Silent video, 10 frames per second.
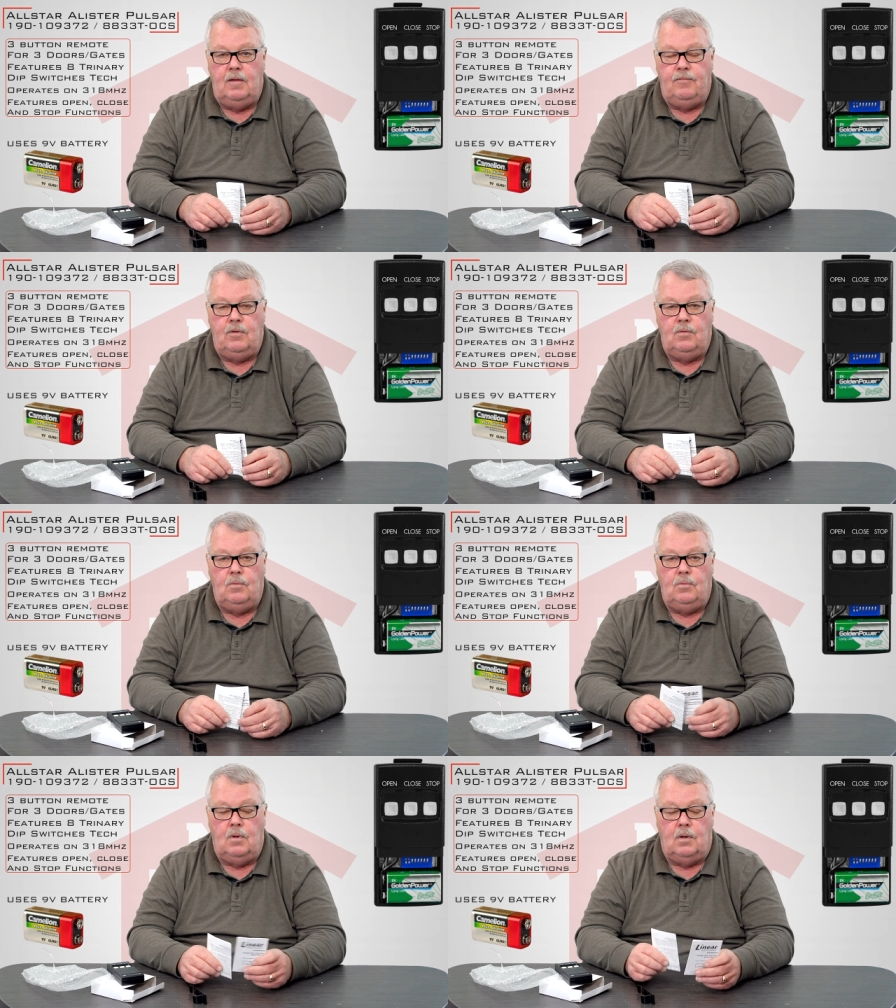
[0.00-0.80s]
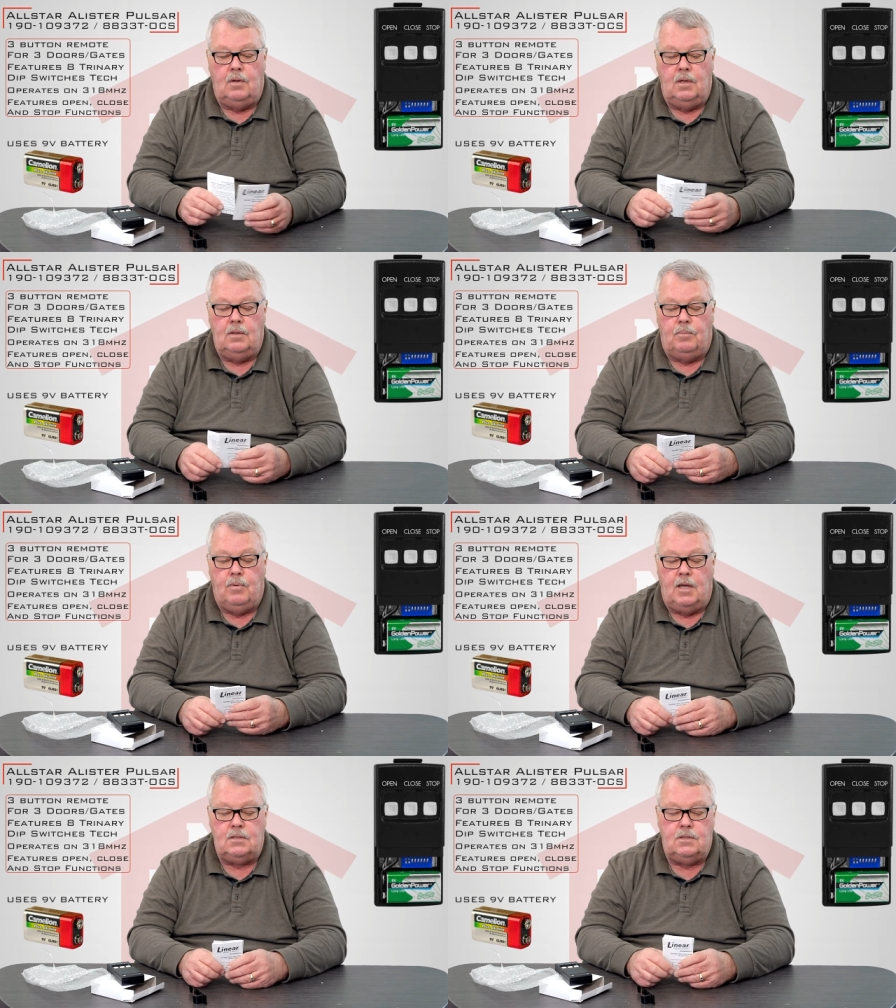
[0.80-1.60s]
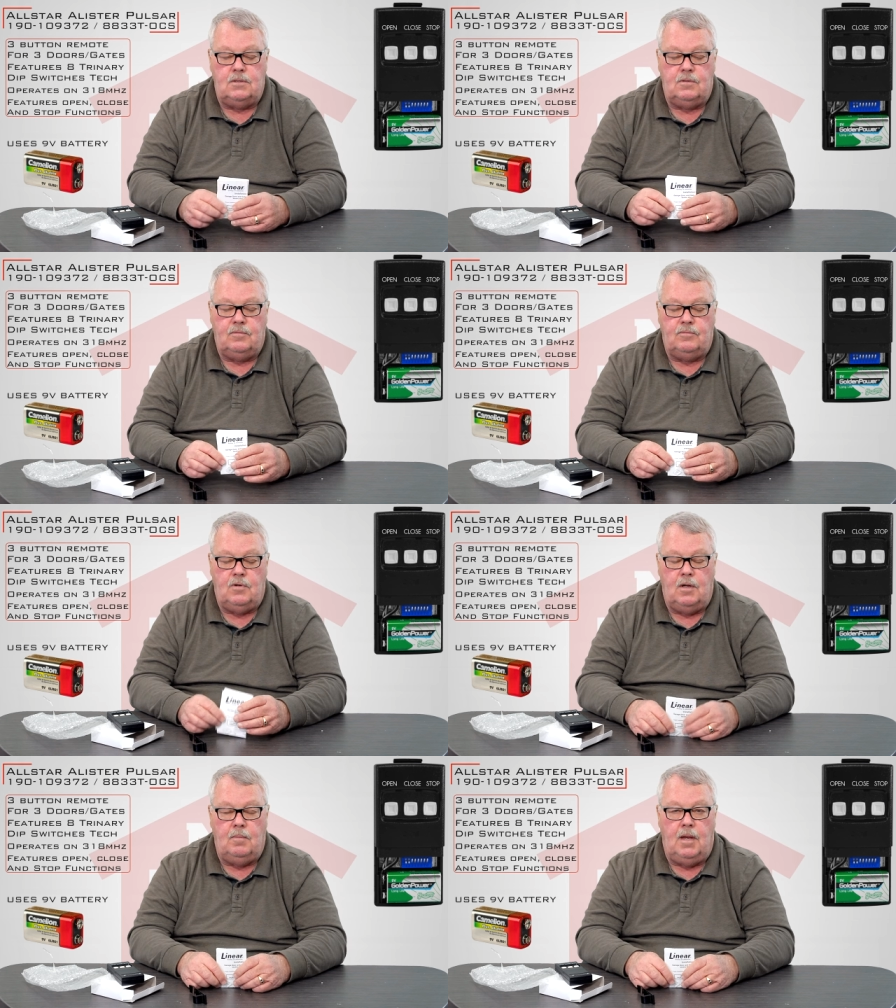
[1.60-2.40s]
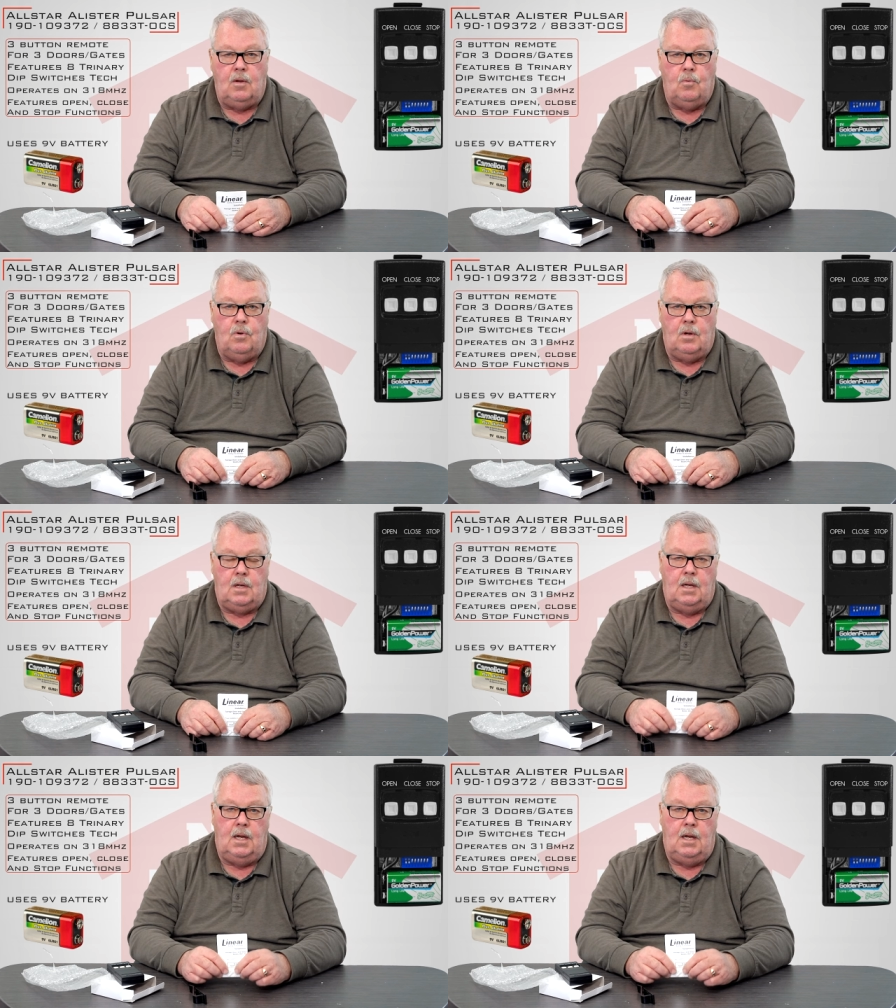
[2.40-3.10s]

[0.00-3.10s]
If you are in the process of trying to make it work